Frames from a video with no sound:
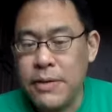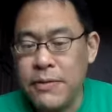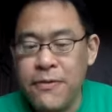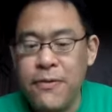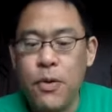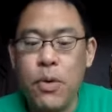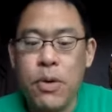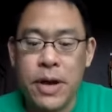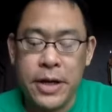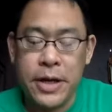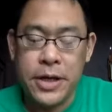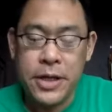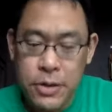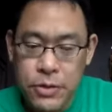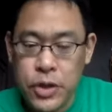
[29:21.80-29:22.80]
for a
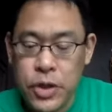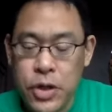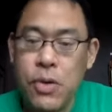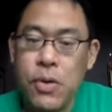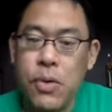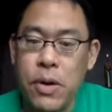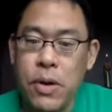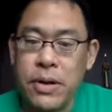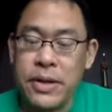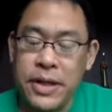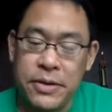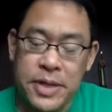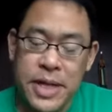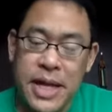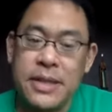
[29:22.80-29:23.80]
huge cohort,
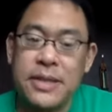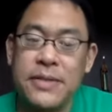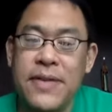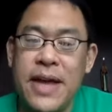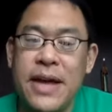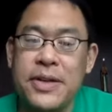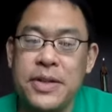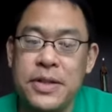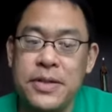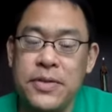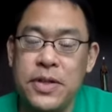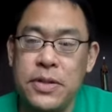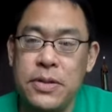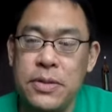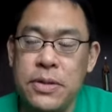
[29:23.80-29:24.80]
tens of thousands of
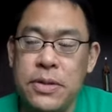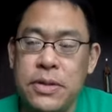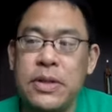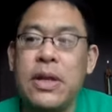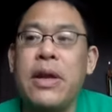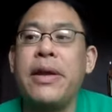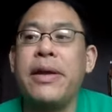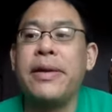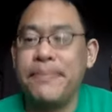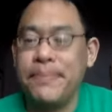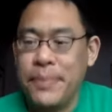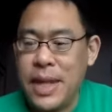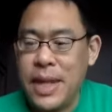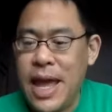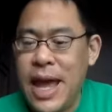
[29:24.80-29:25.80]
students,
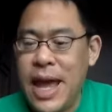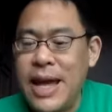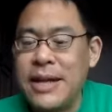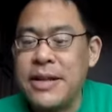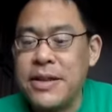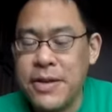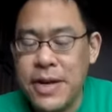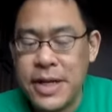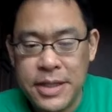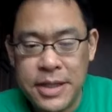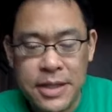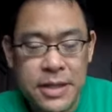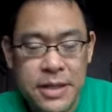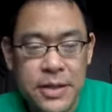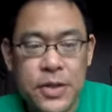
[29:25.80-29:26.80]
and their
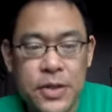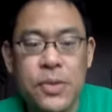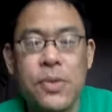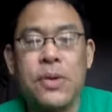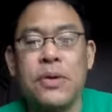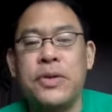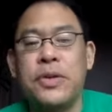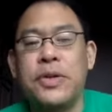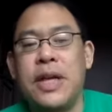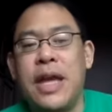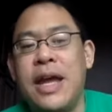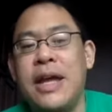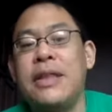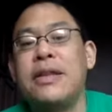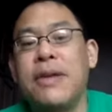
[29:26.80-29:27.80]
SAT scores
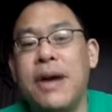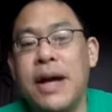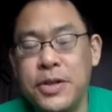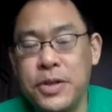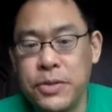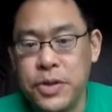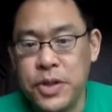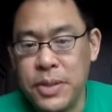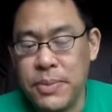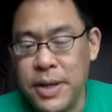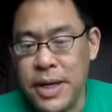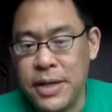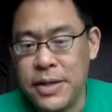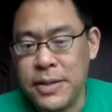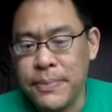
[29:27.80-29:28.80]
and their high school
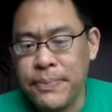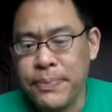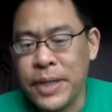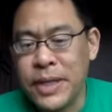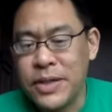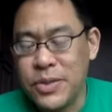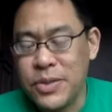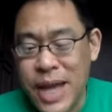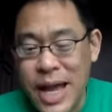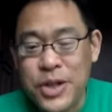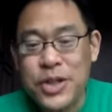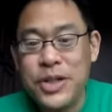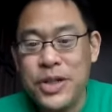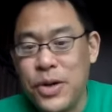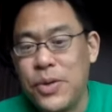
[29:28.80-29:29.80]
GPAs. So we
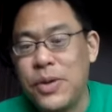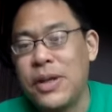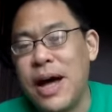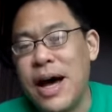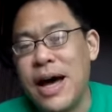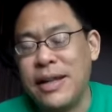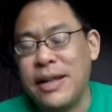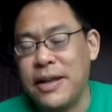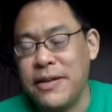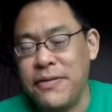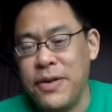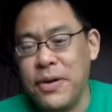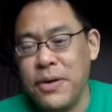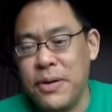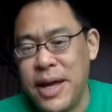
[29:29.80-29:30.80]
actually know a lot. Like
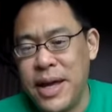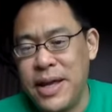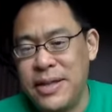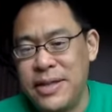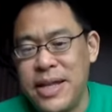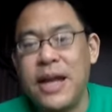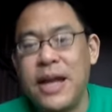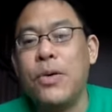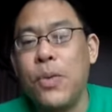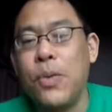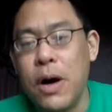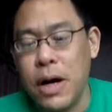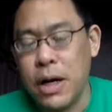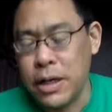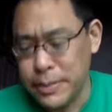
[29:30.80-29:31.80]
if you're a data
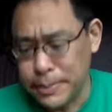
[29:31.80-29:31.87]
wonk,